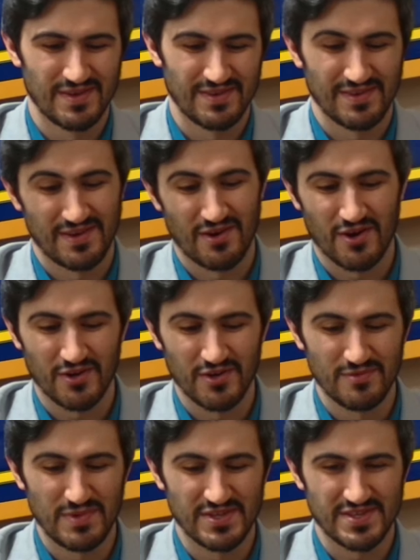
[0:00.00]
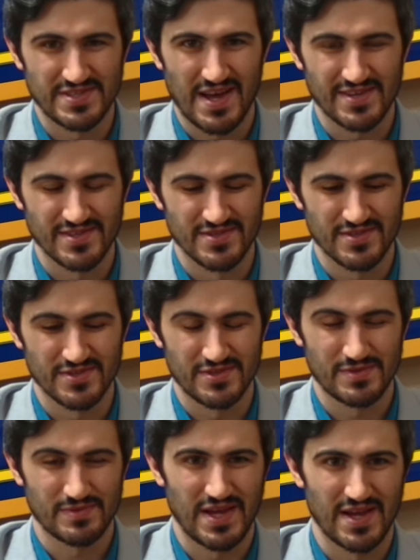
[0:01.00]
And I argue you'd be less accidents,
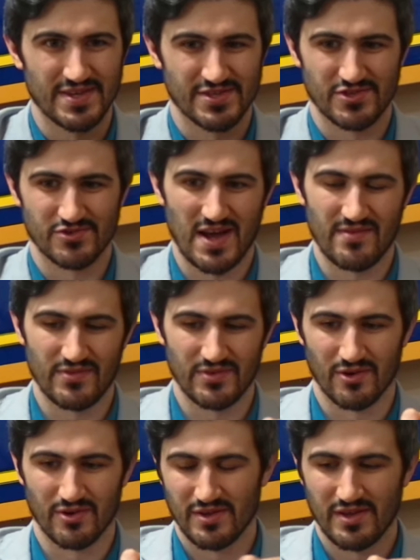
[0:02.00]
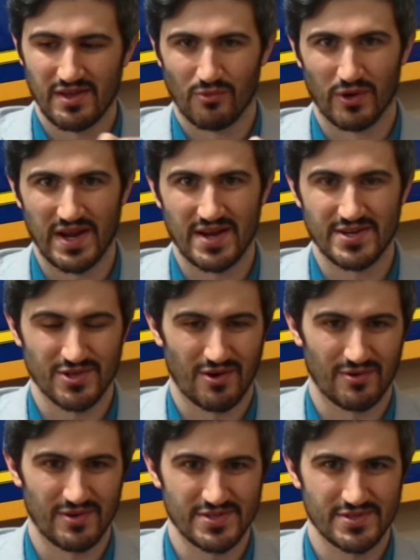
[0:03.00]
because you can't text and drive if your one hand is
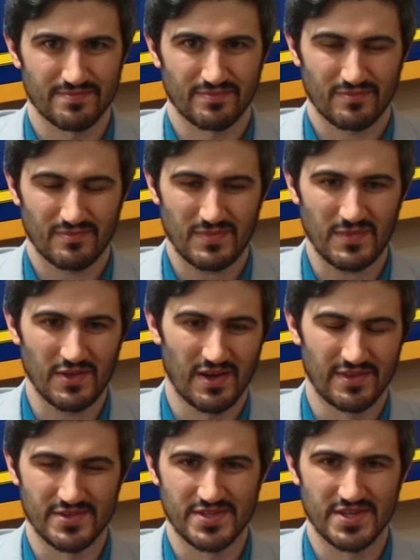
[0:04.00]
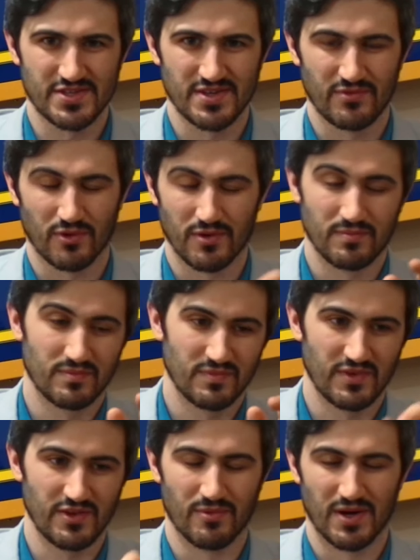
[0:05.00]
always on the stick shift, or
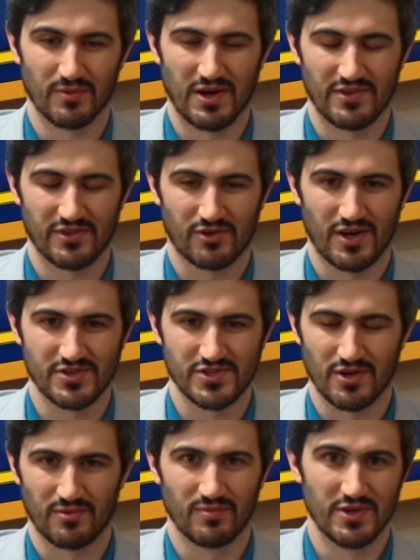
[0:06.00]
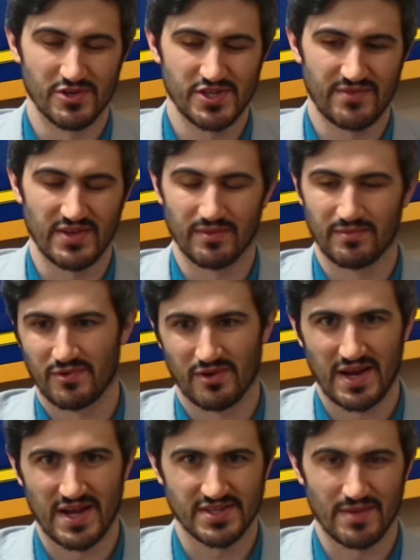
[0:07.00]
you don't want to wear out the clutch. So when you're shifting,
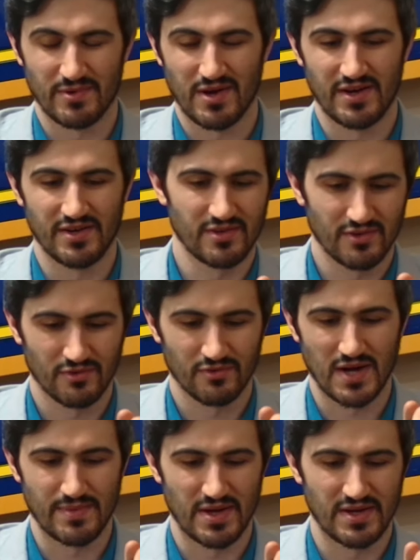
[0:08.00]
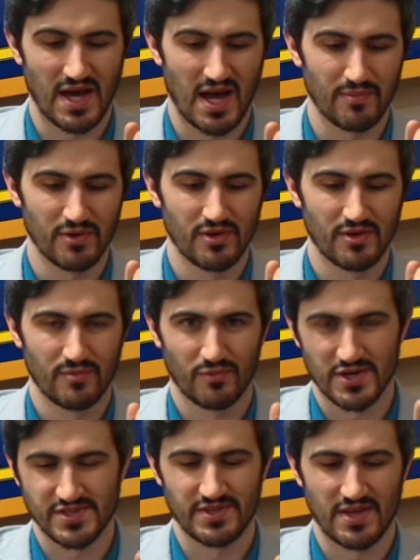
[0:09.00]
your hand's got to be ready to grab that knob,
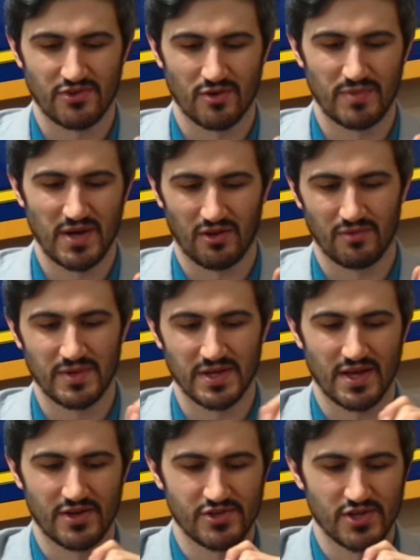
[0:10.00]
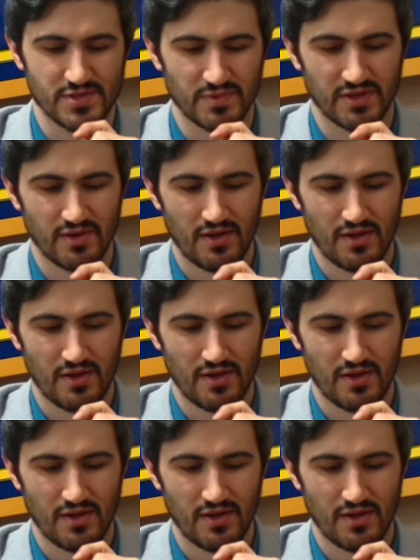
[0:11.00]
press in that third pedal, make that adjustment.